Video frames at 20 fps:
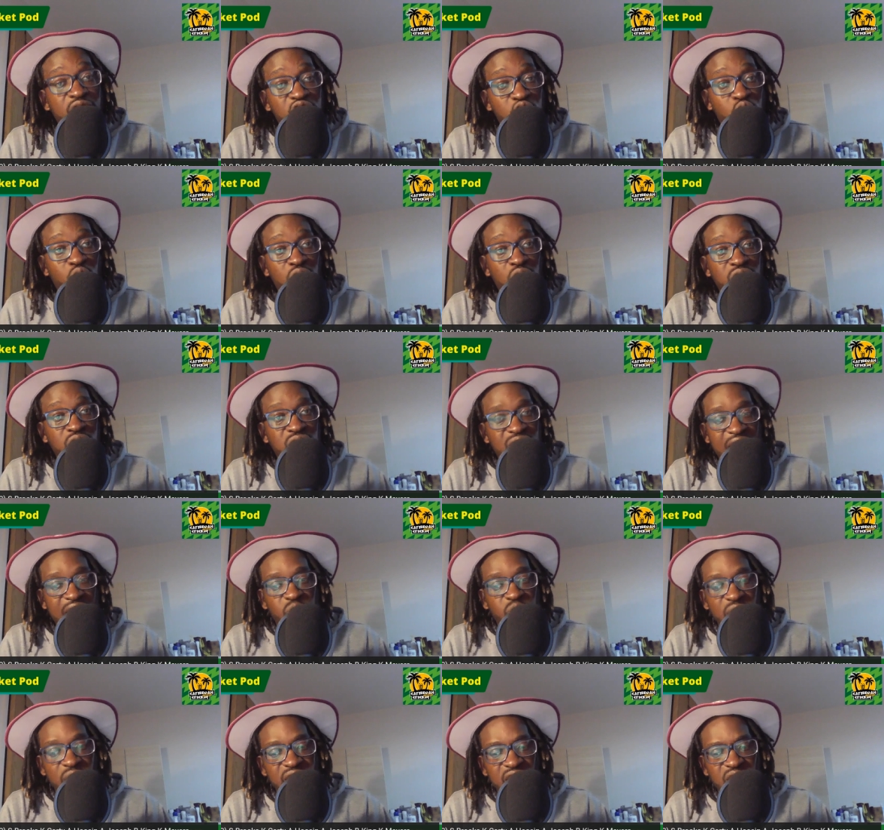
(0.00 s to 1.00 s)
squad,
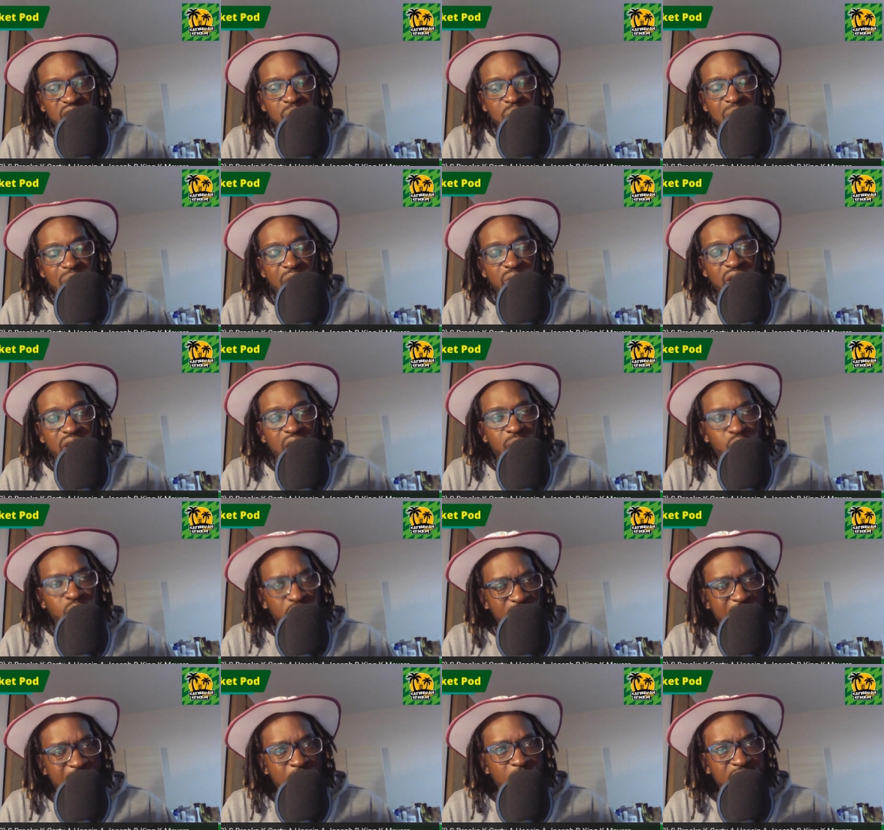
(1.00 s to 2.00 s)
that's why it doesn't marry up
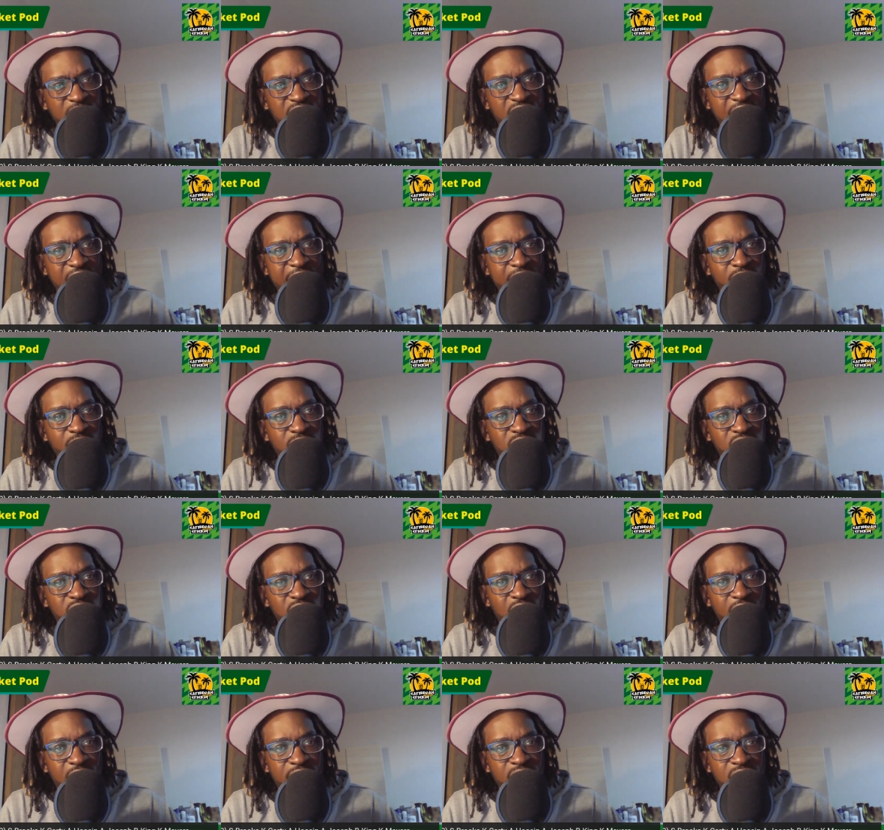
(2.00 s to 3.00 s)
with how many are out. So,
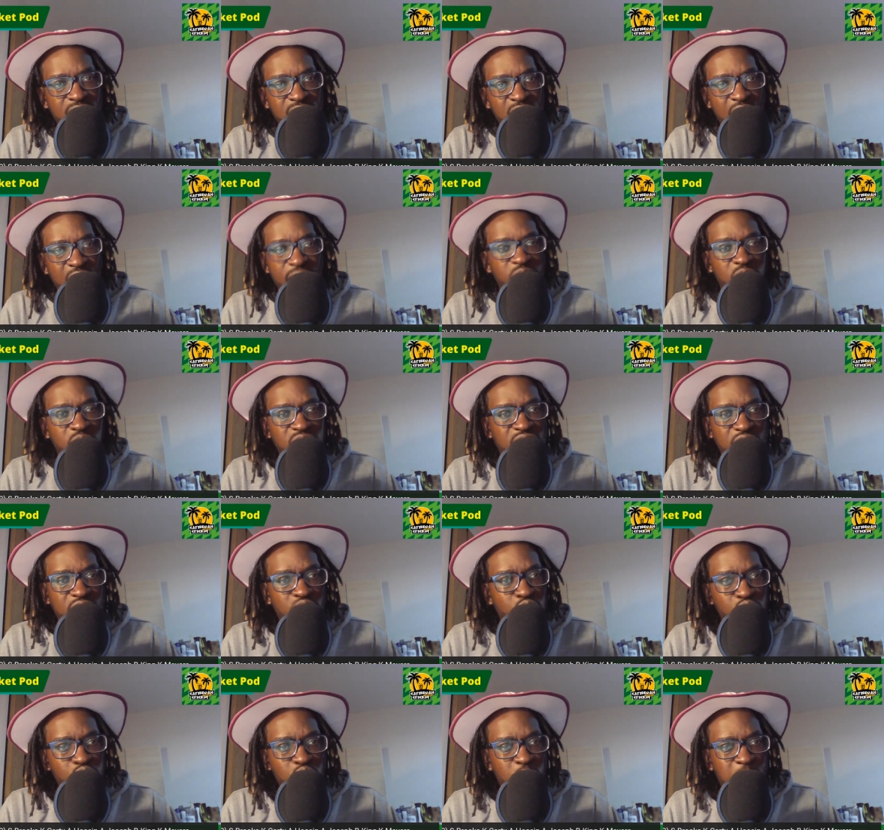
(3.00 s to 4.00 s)
like, I've not said
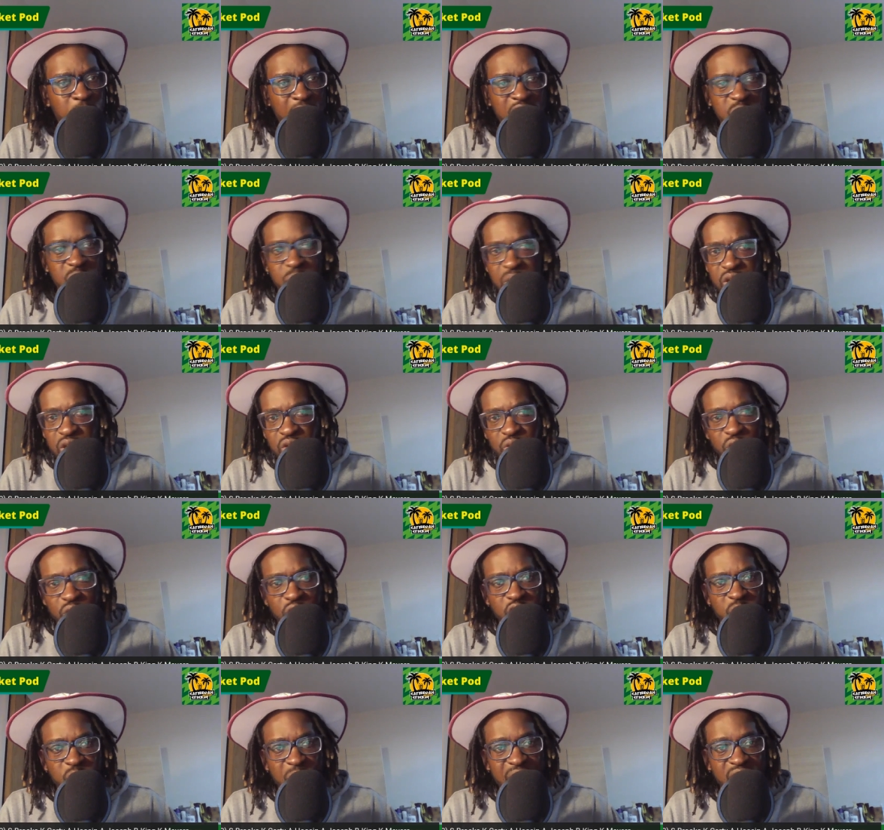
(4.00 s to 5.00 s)
who's replaced Bonner or
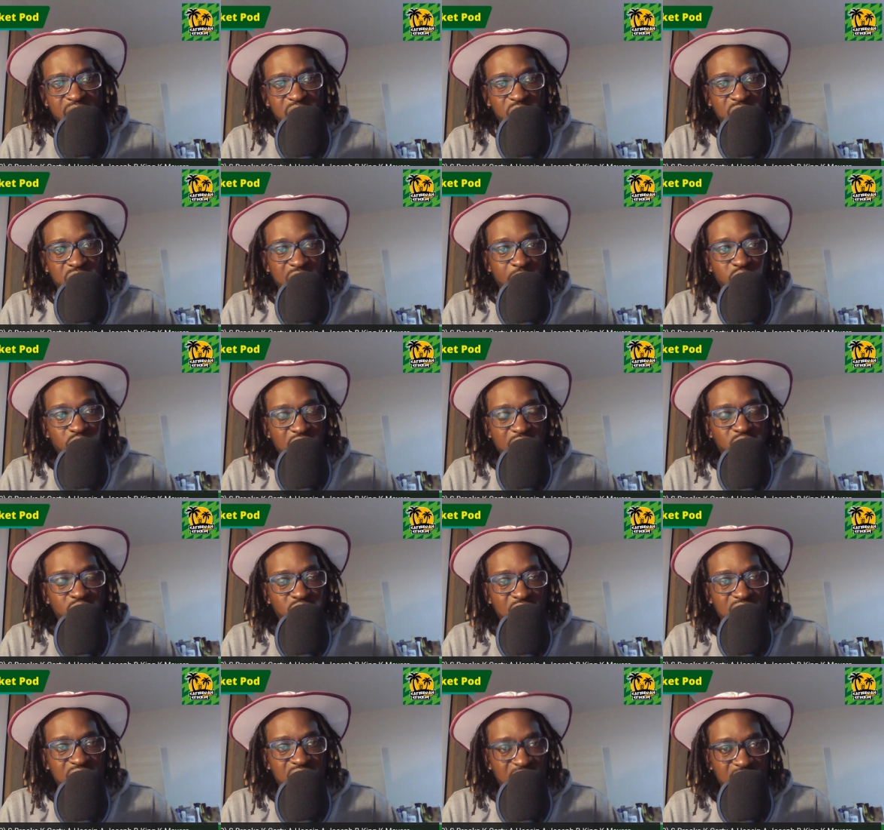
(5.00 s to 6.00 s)
who's played. So, there's,
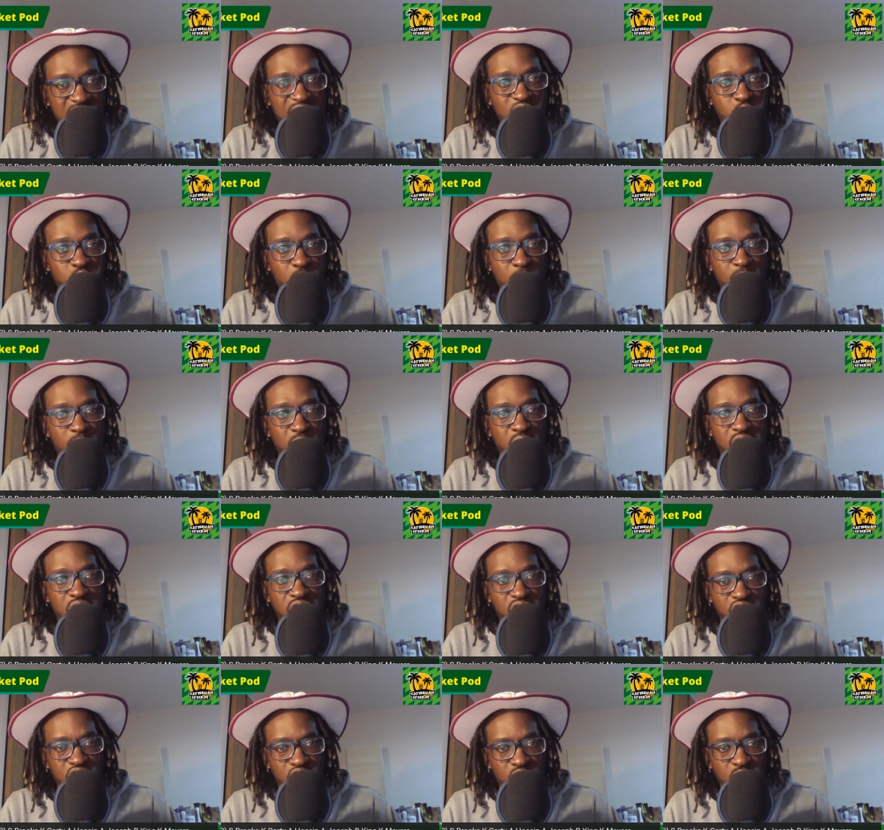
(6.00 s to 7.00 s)
there's at least one
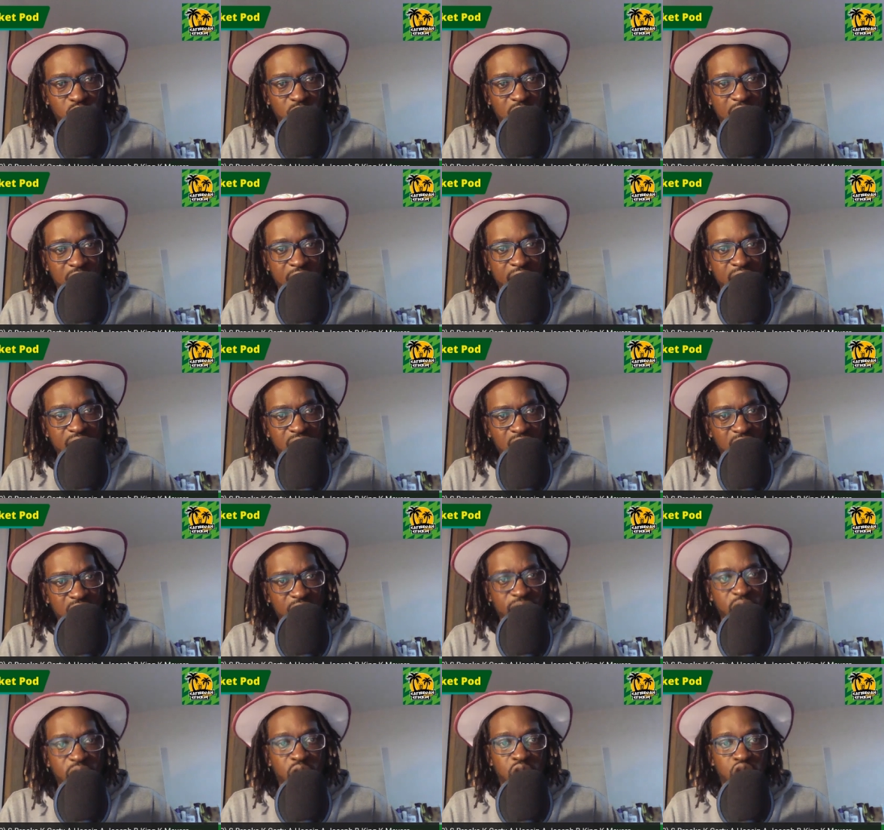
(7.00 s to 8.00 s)
person short there,
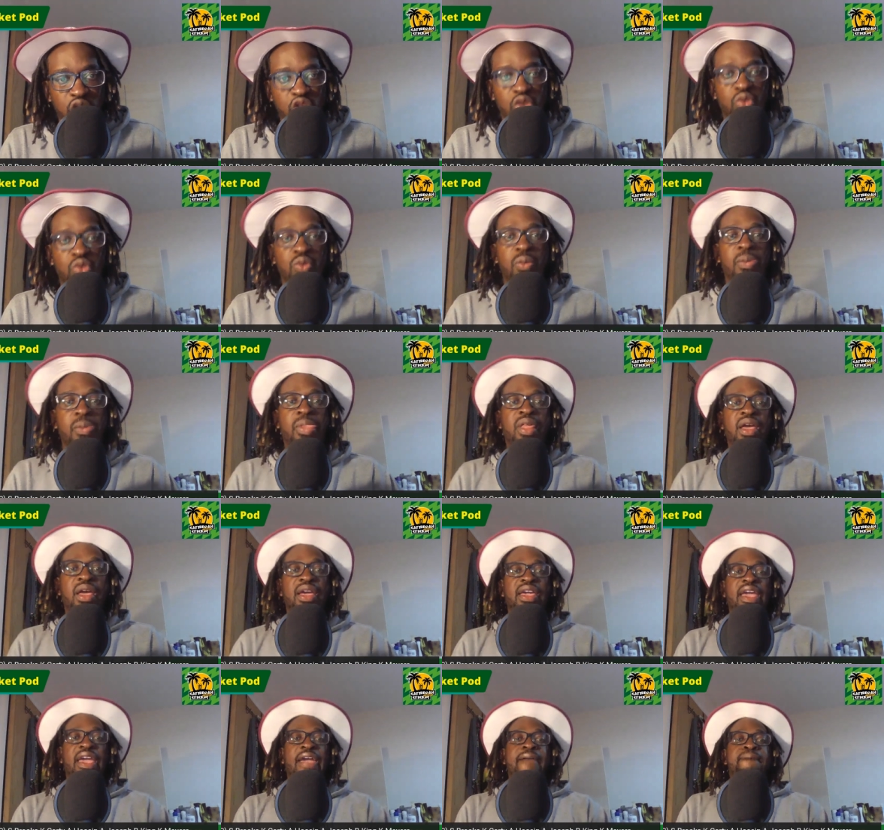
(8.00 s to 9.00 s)
if not two.
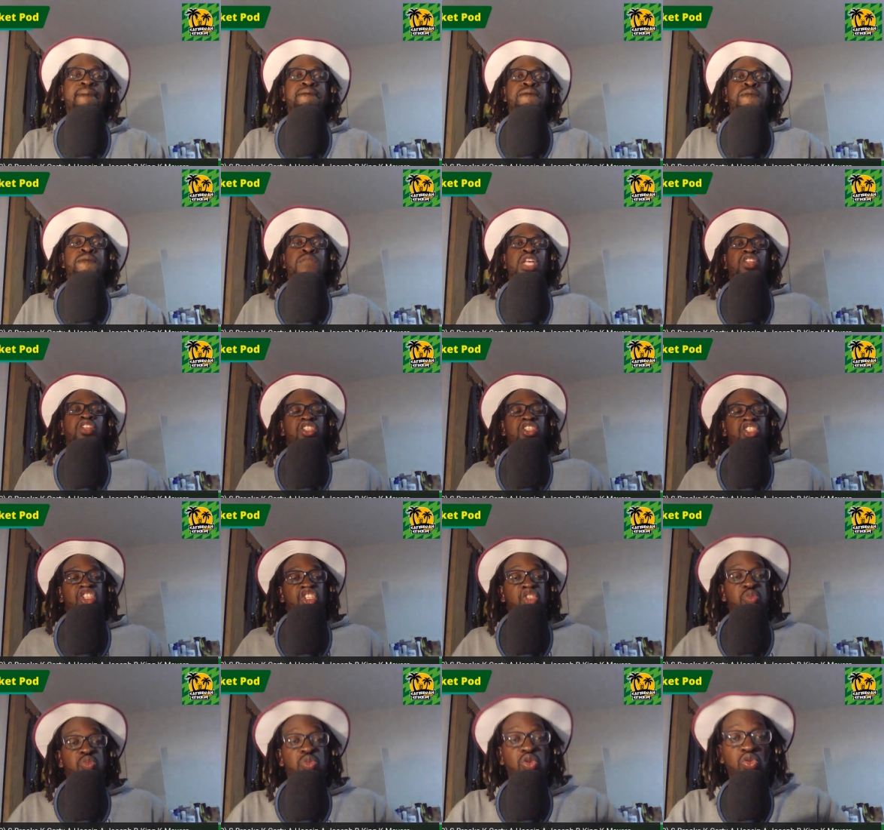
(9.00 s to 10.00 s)
Okay. So, it's a
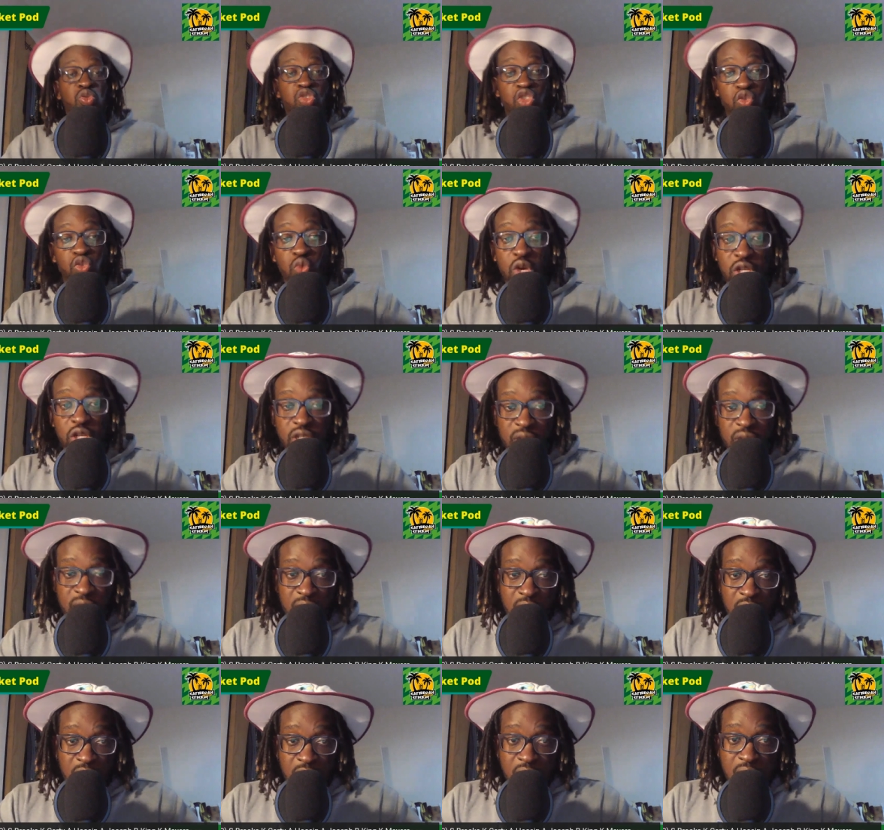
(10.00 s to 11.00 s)
small squad.
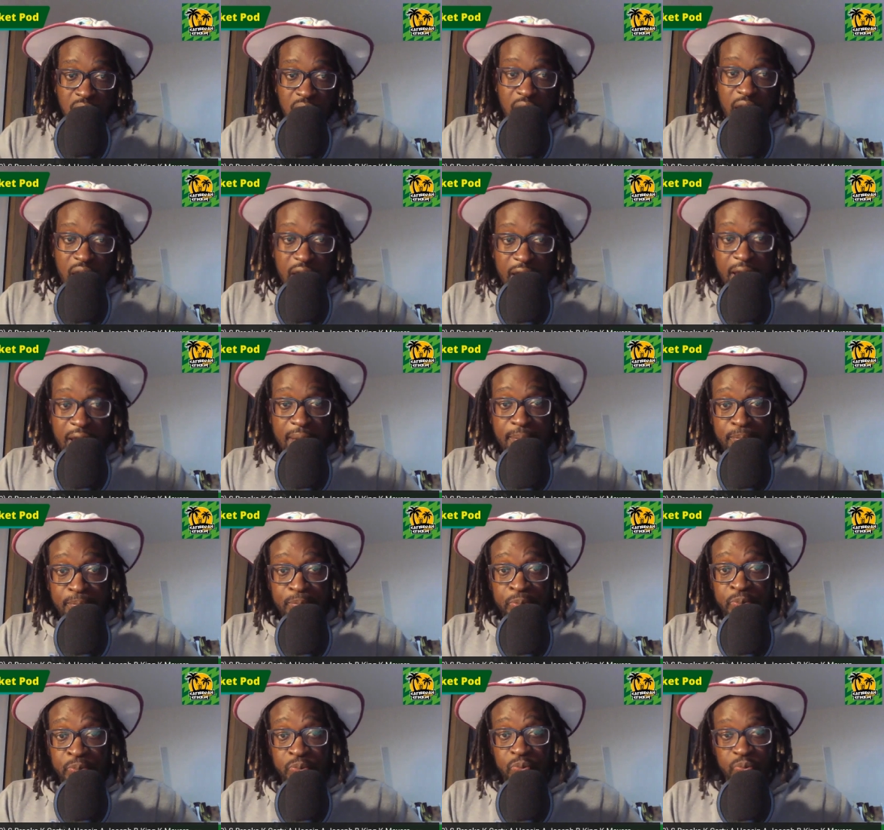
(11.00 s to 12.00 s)
Um,